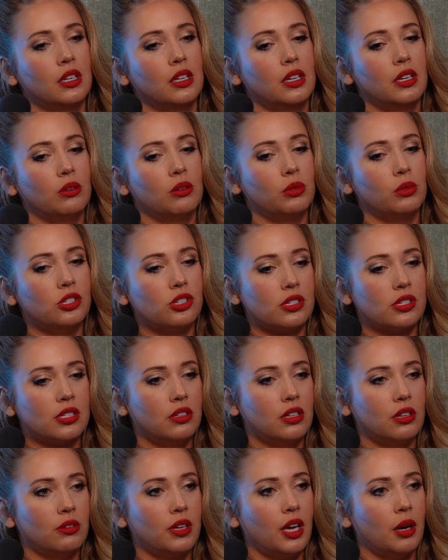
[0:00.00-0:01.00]
we
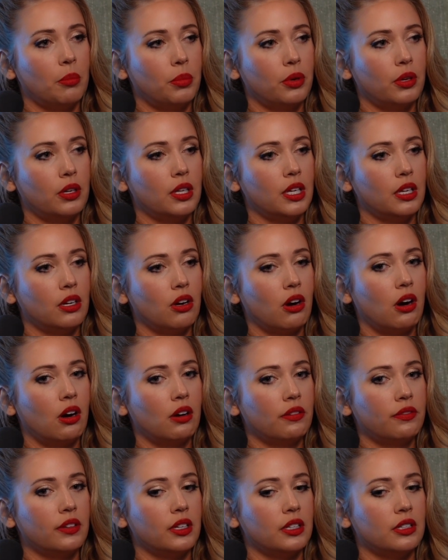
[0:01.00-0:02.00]
just kept putting it
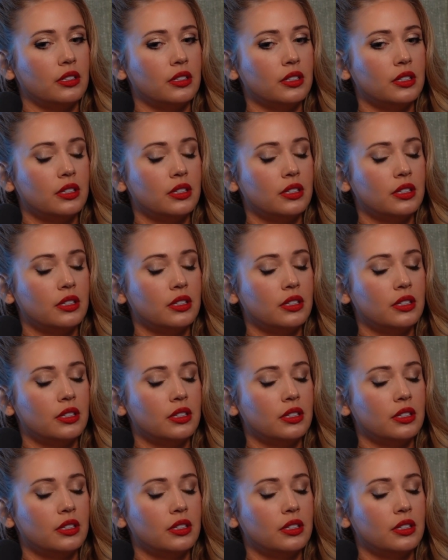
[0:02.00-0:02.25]
off. And